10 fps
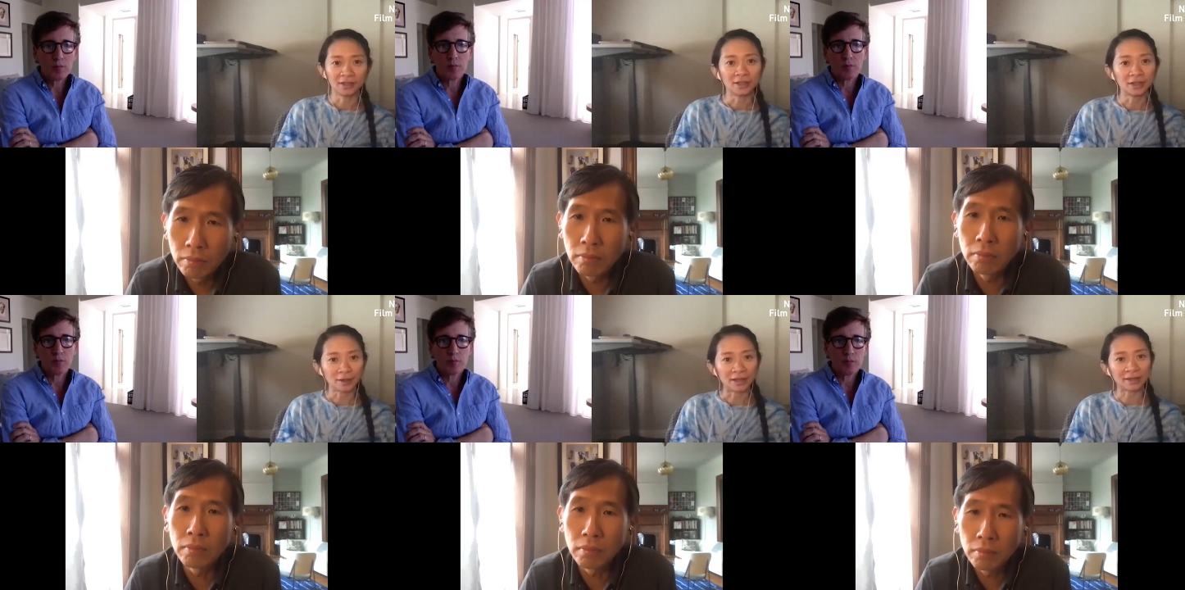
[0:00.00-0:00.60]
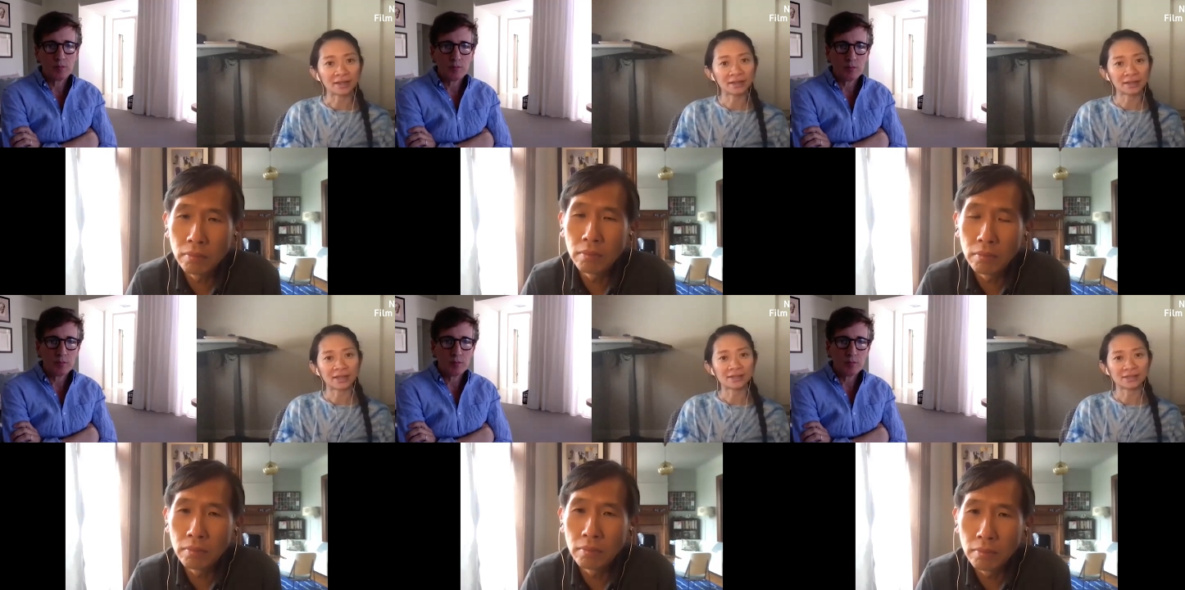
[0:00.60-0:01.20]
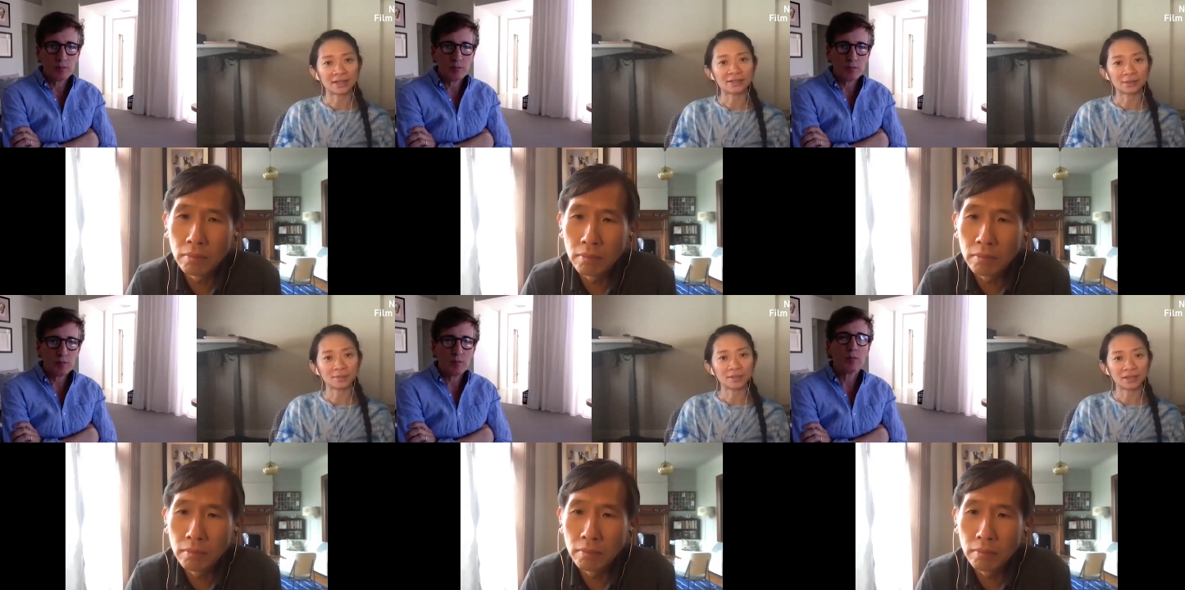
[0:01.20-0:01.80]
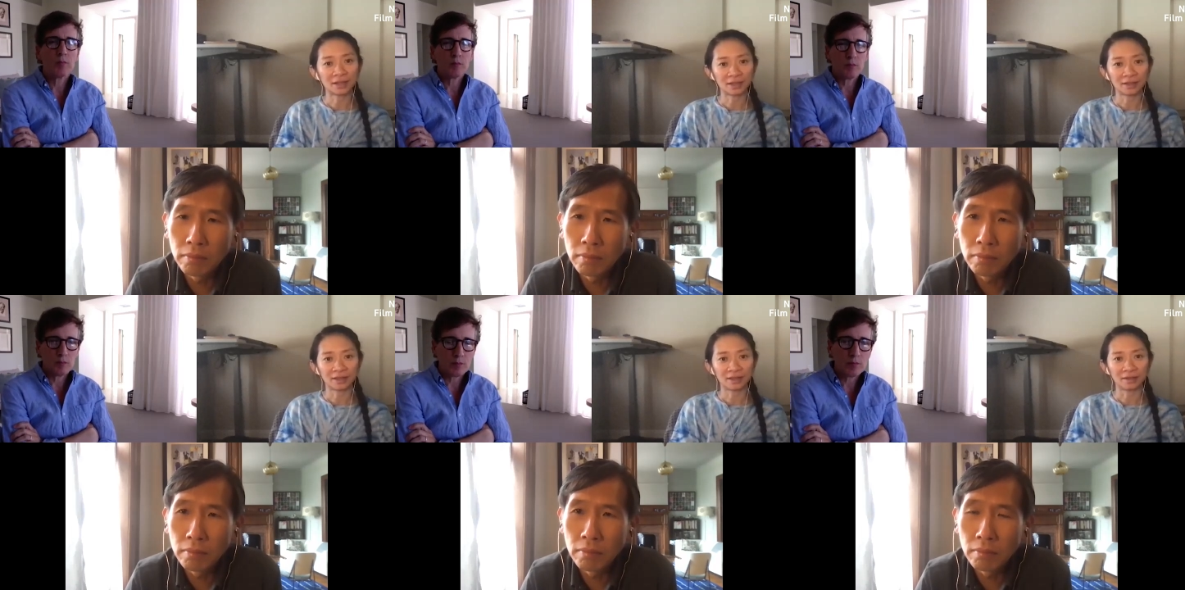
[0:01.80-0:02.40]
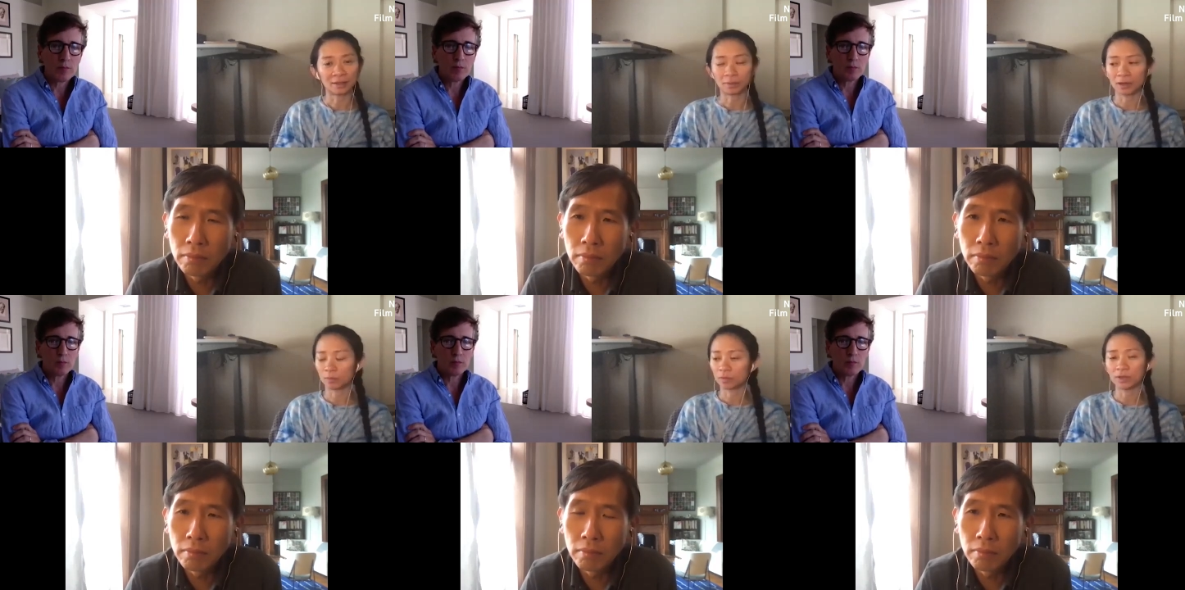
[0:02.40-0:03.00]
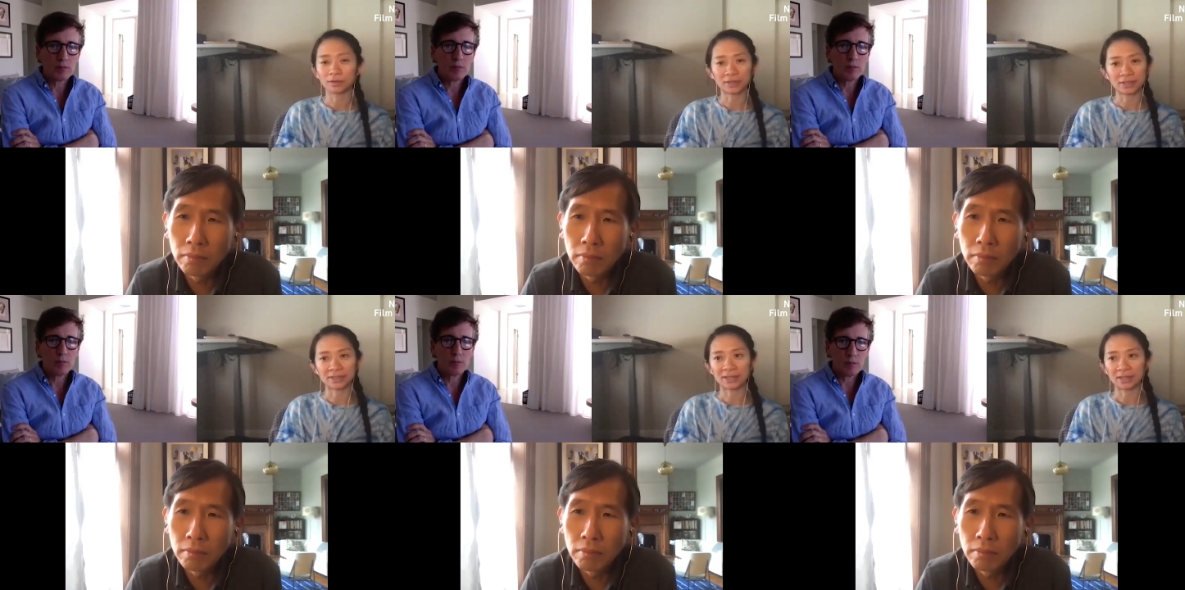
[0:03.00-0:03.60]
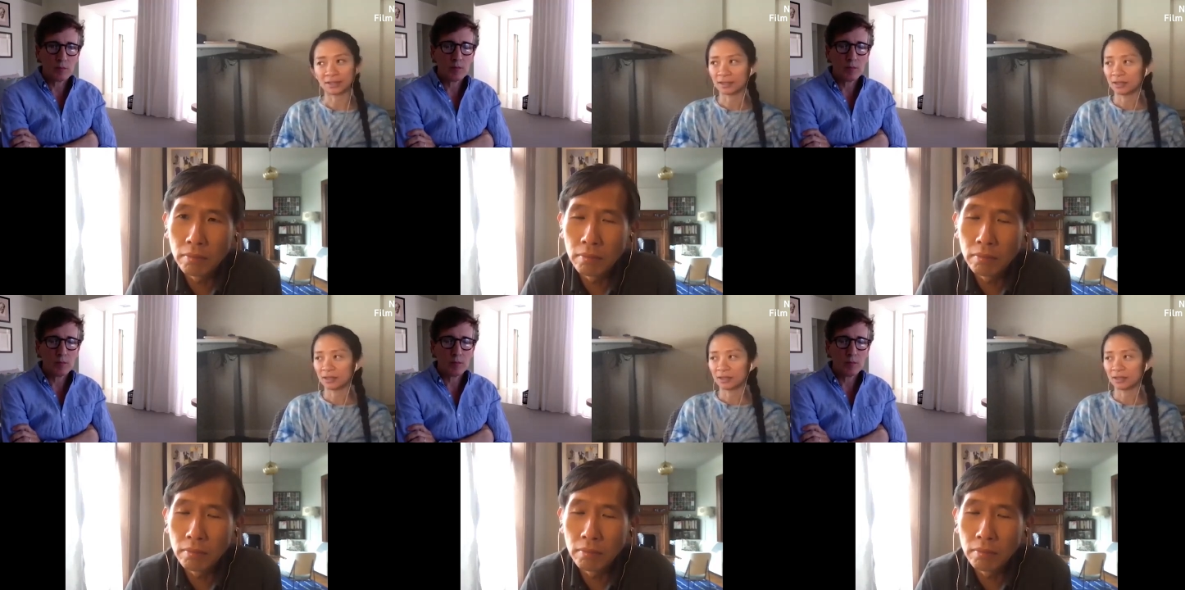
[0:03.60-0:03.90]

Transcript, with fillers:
Speaker 1: You know, I think that's, that's something that, that, that Bob Wells has said